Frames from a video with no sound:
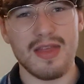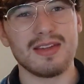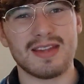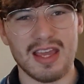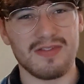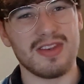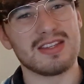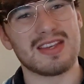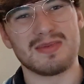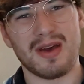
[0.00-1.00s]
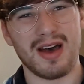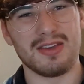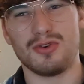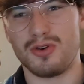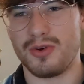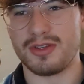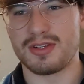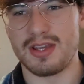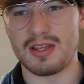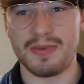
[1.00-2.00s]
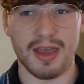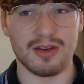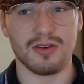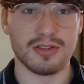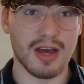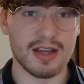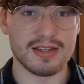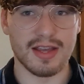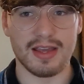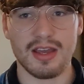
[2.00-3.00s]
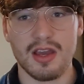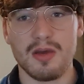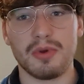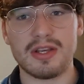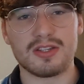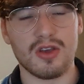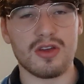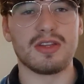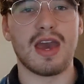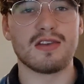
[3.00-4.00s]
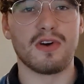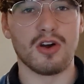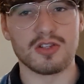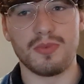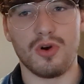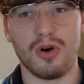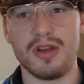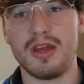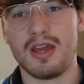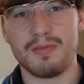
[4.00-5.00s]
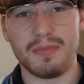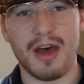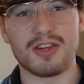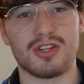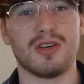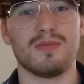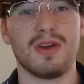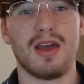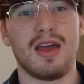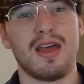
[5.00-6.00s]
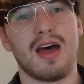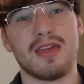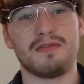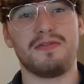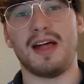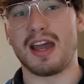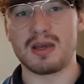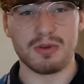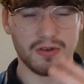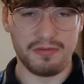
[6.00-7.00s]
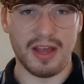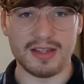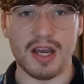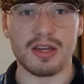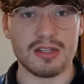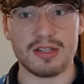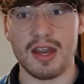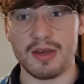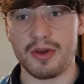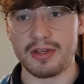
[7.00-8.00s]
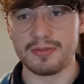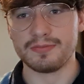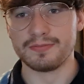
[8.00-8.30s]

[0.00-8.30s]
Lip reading: and then Davies is behind Norwood in the pecking order, I'd say, but he's certainly ahead of Osborne, Basham and then Fleck, but Fleck's out injured anyway.